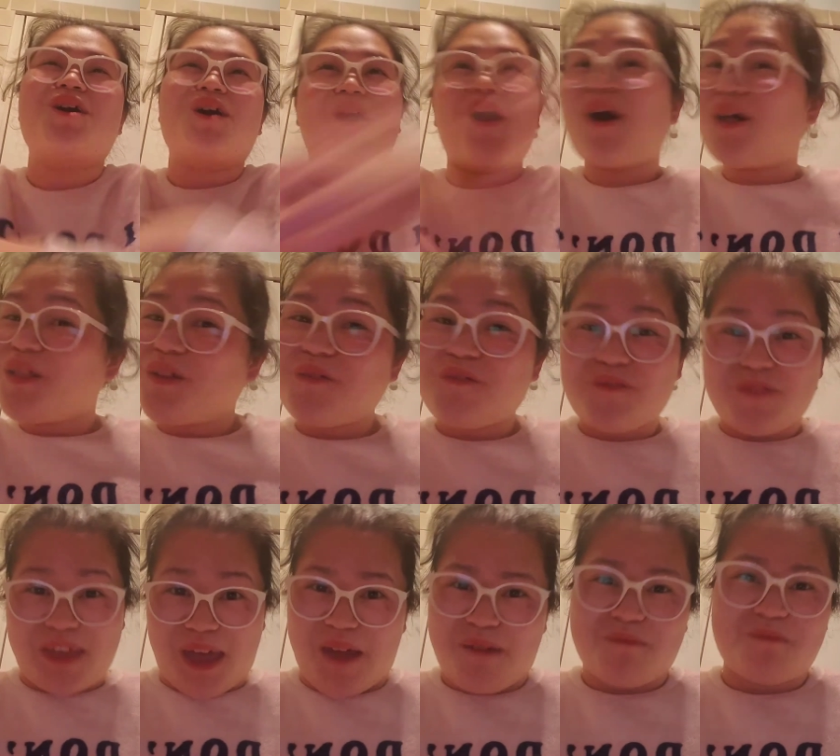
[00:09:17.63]
all of
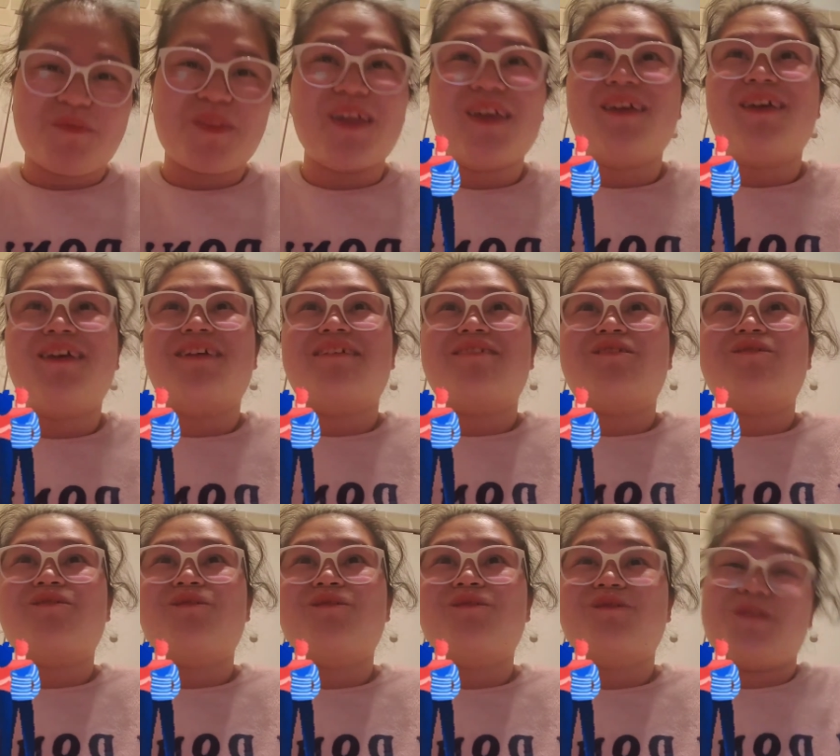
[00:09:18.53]
them to
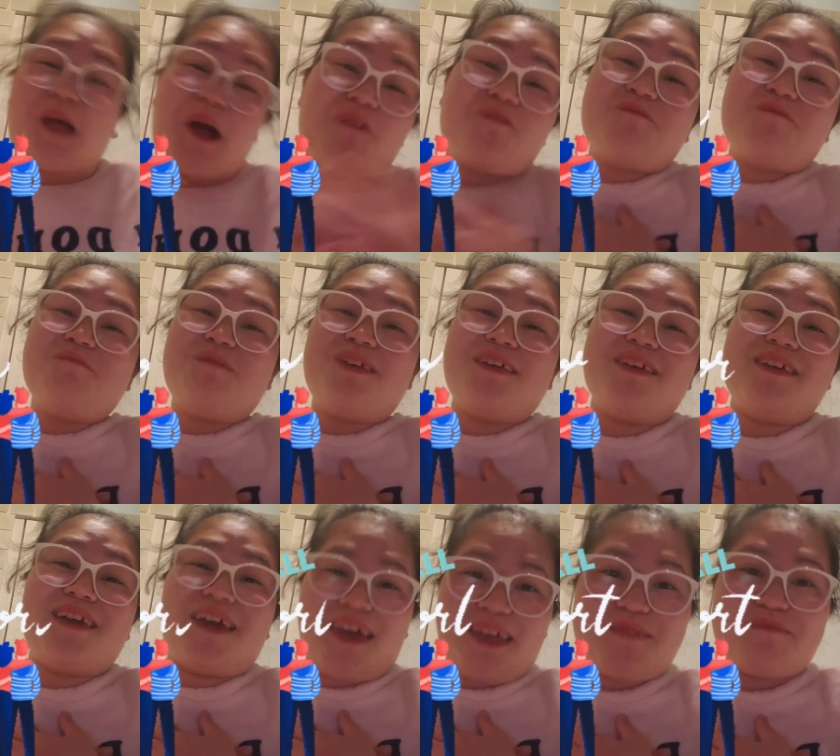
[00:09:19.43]
love
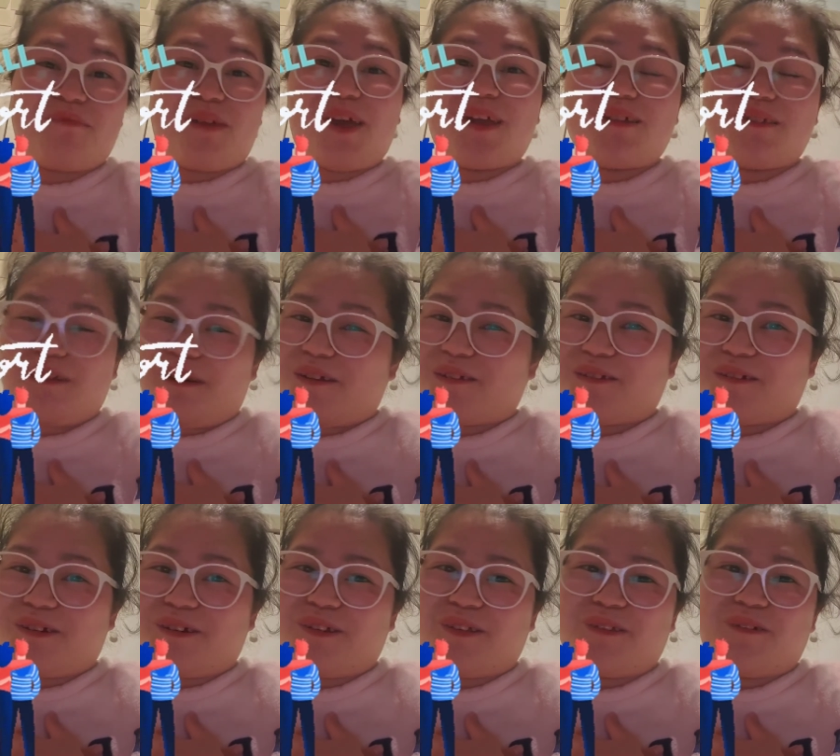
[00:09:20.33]
me and my
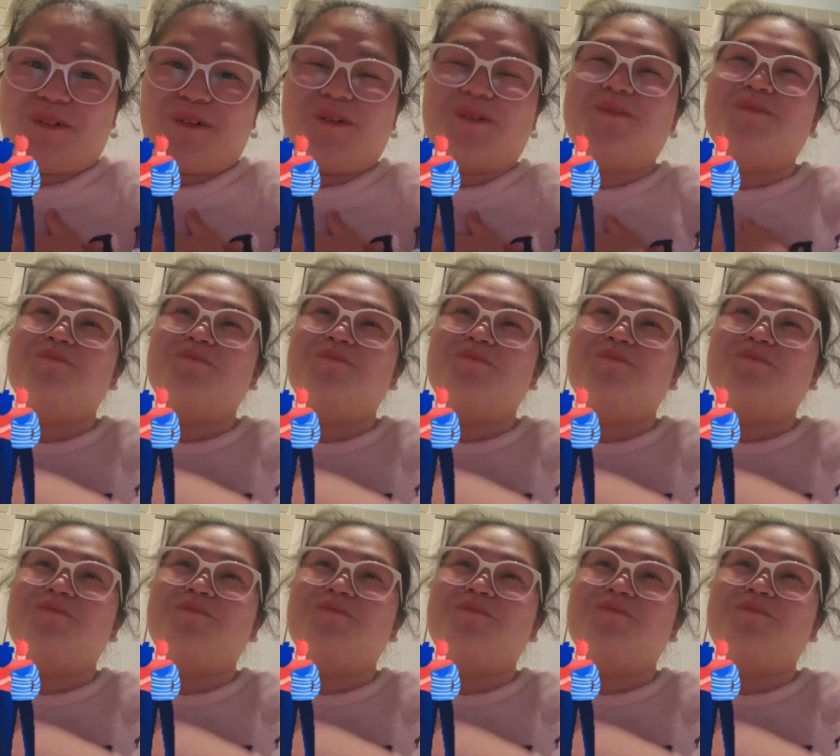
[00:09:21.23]
daughter, you know.